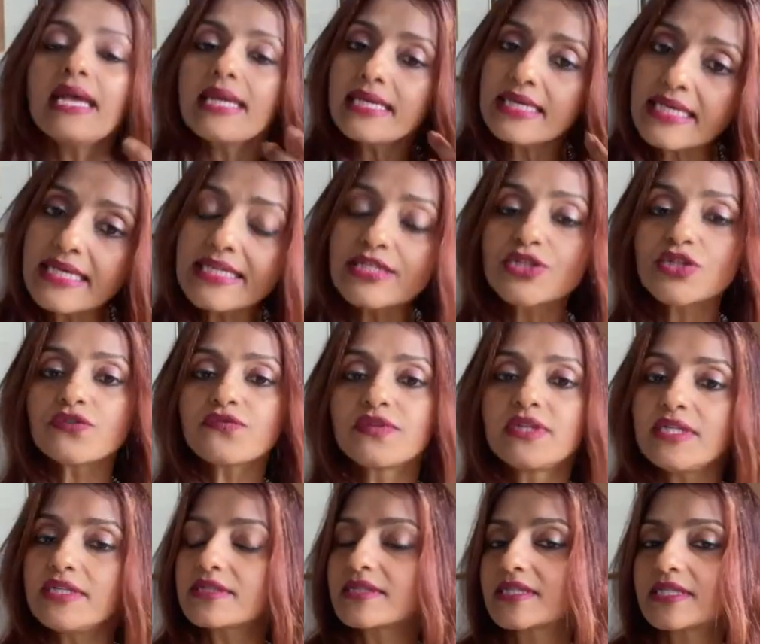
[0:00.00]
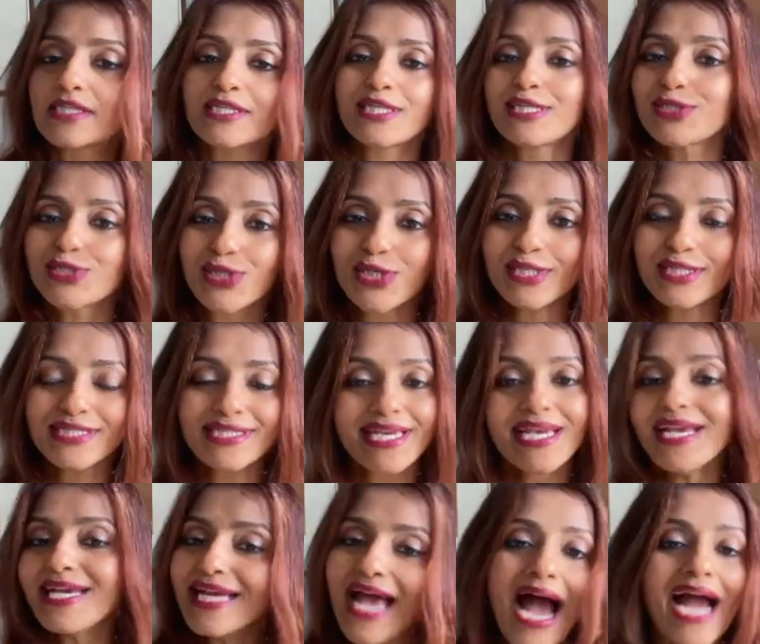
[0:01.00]
Each of these decisions
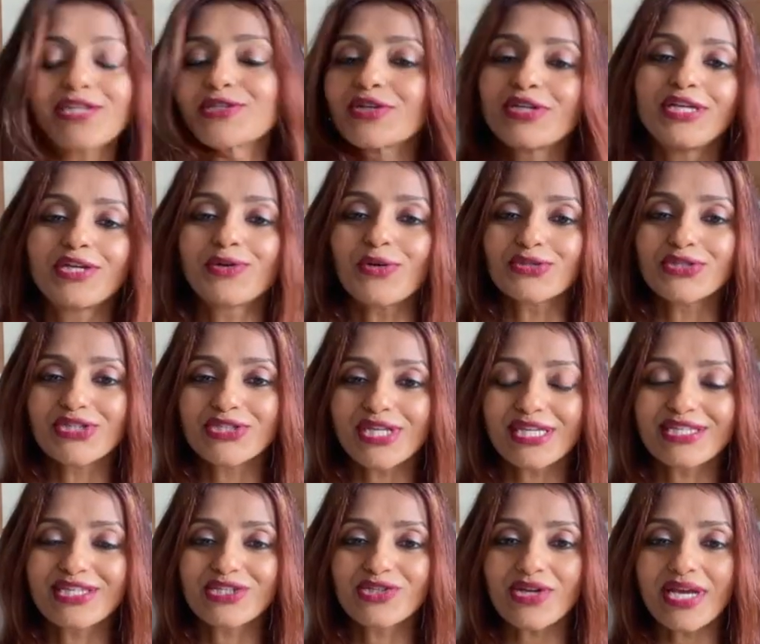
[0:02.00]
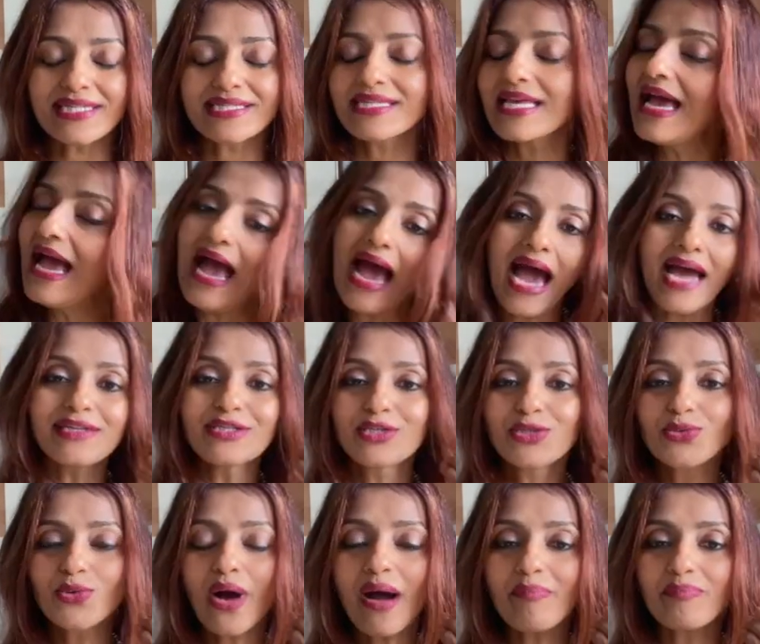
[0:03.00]
actually causes us stress. And
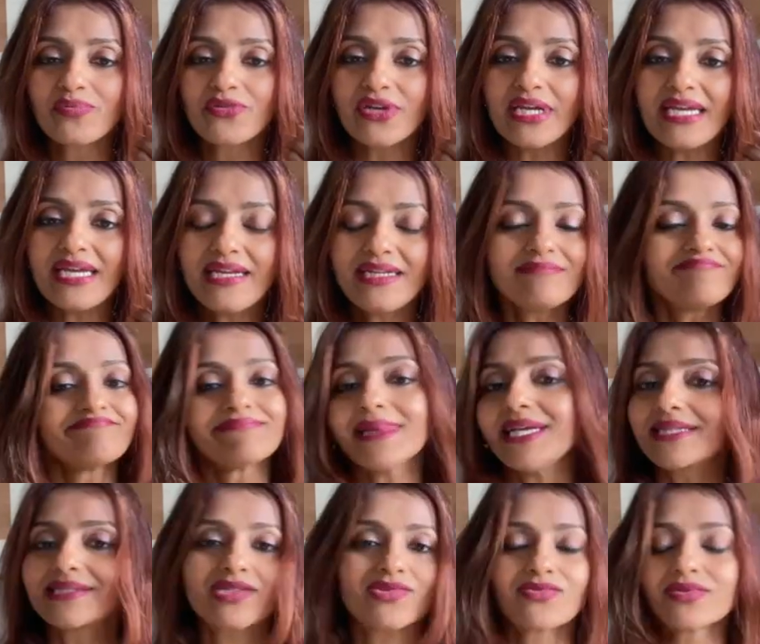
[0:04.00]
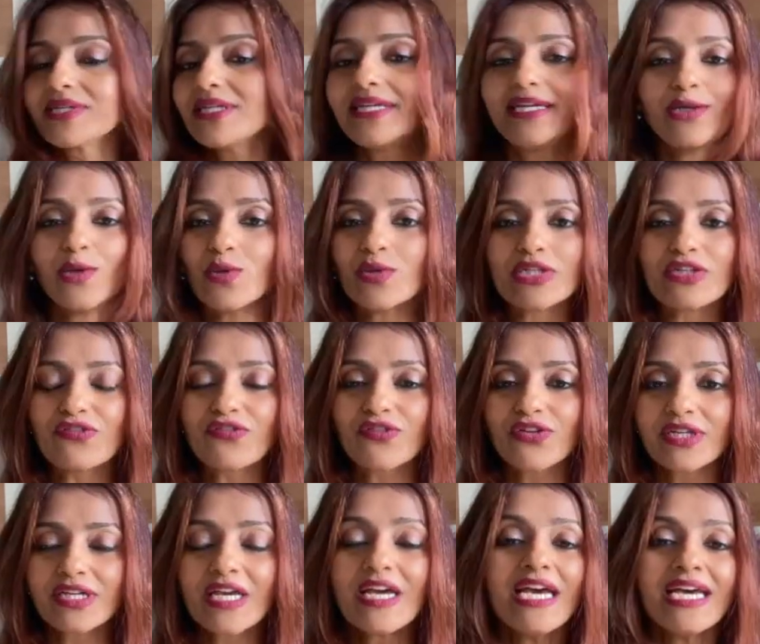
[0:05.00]
to our brain, it's really no
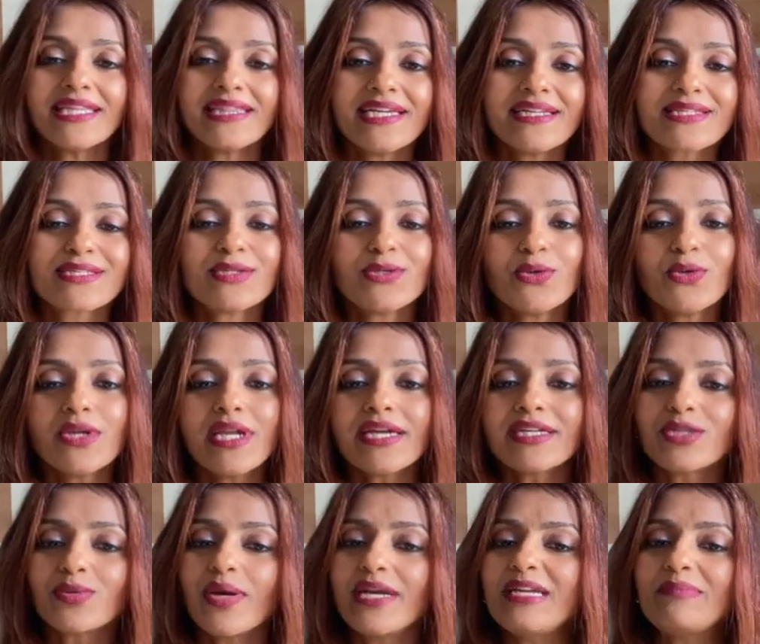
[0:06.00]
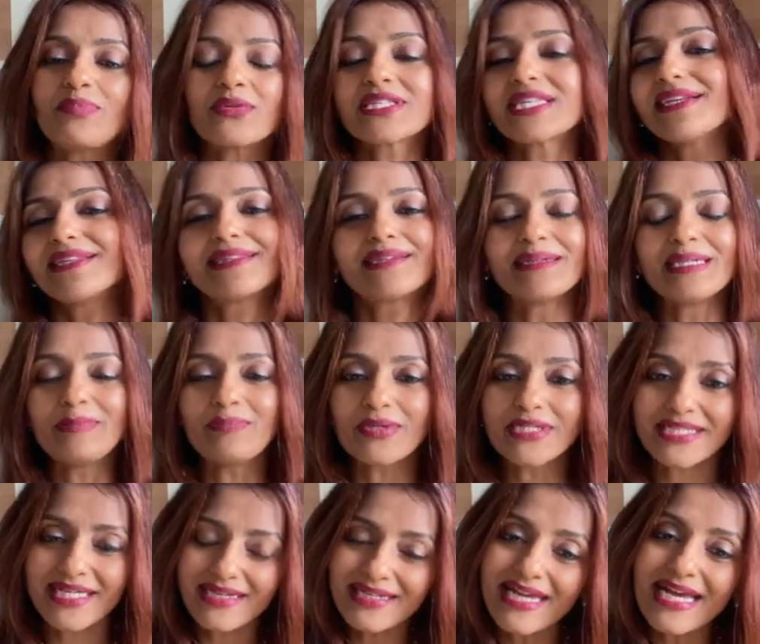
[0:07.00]
different. There's no like 20%,
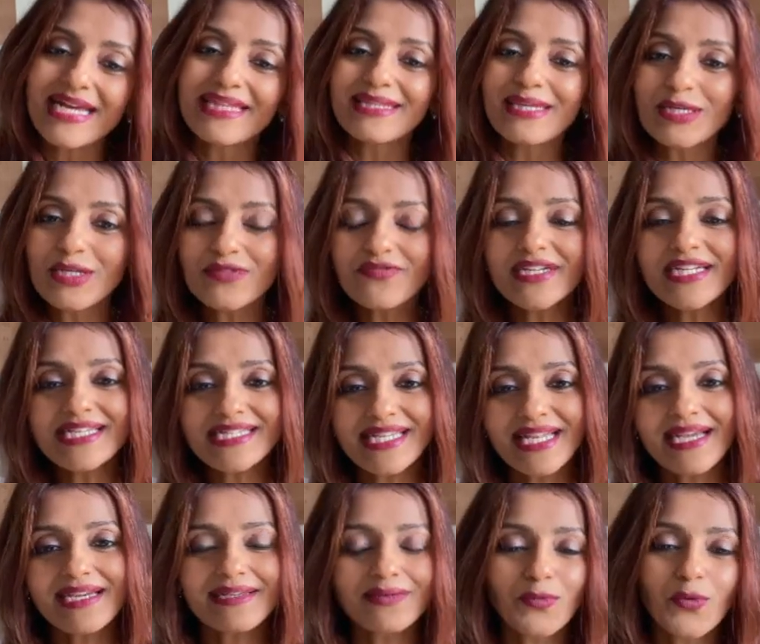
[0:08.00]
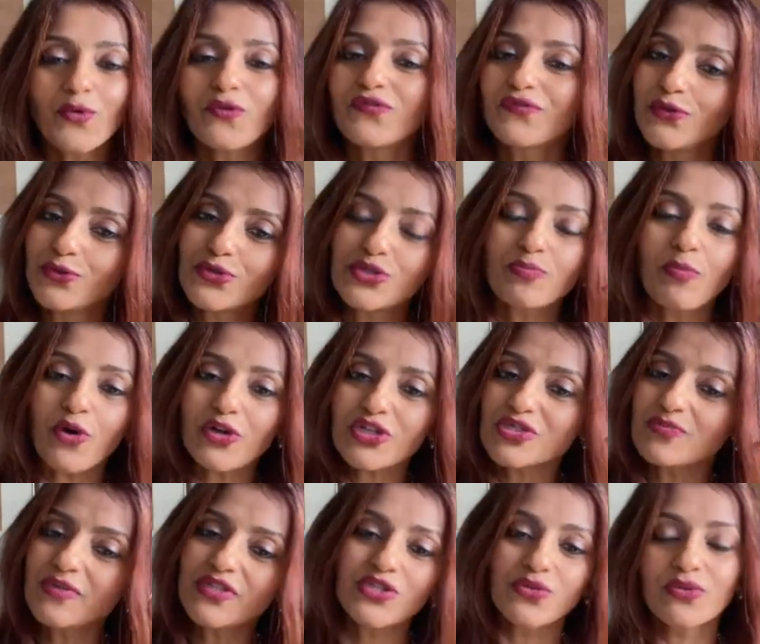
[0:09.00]
30%. Think of it as like wo fuse box
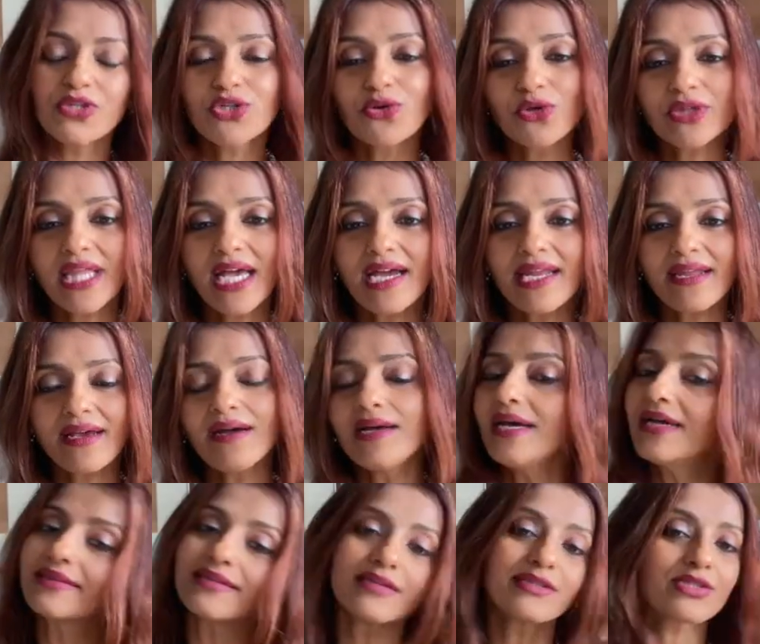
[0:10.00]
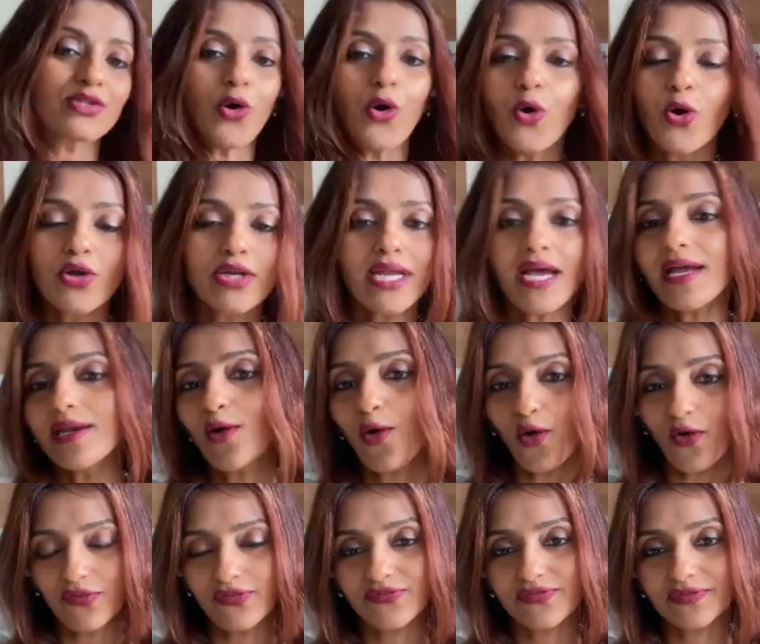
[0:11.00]
mein switch hota hai na, there is on and
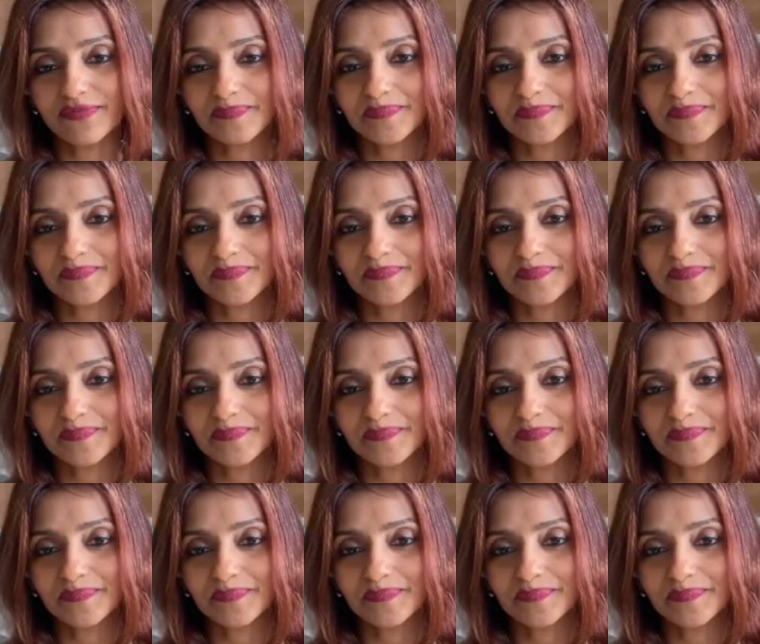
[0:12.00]
off.